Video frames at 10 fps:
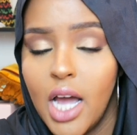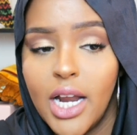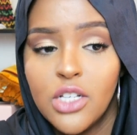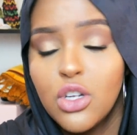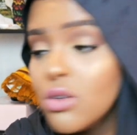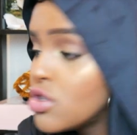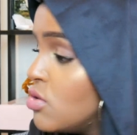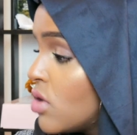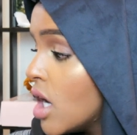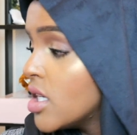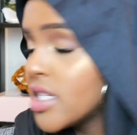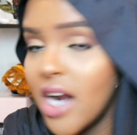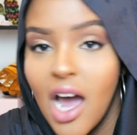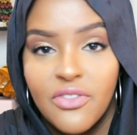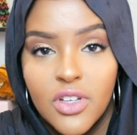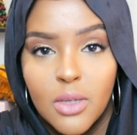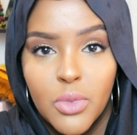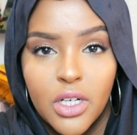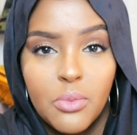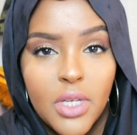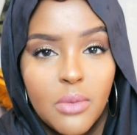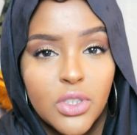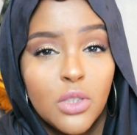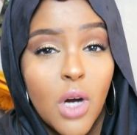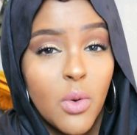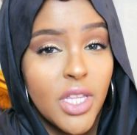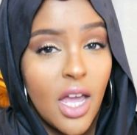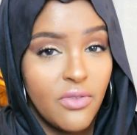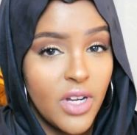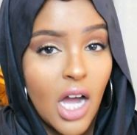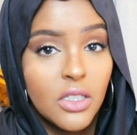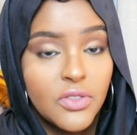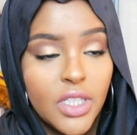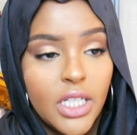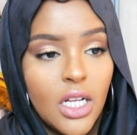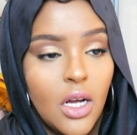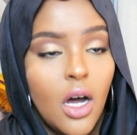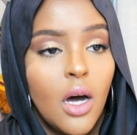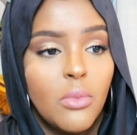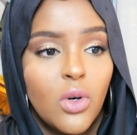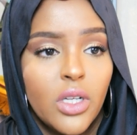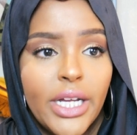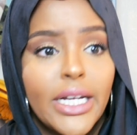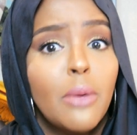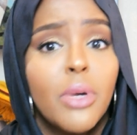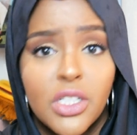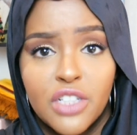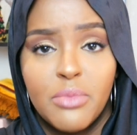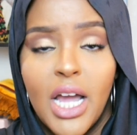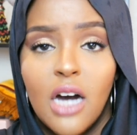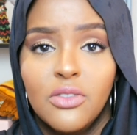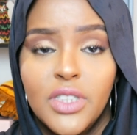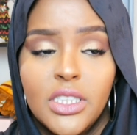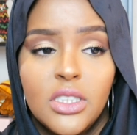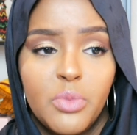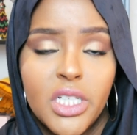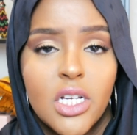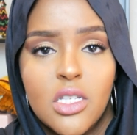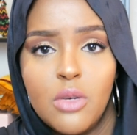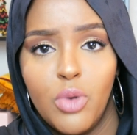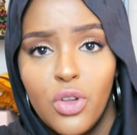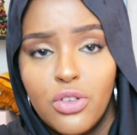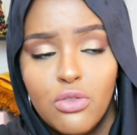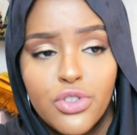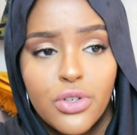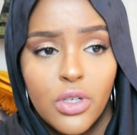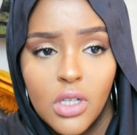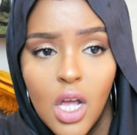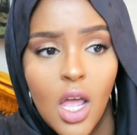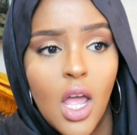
and I chose two colors that I feel I'm gonna be able to wear with every outfit, um, or like a bunch of my outfits, because they're both neutral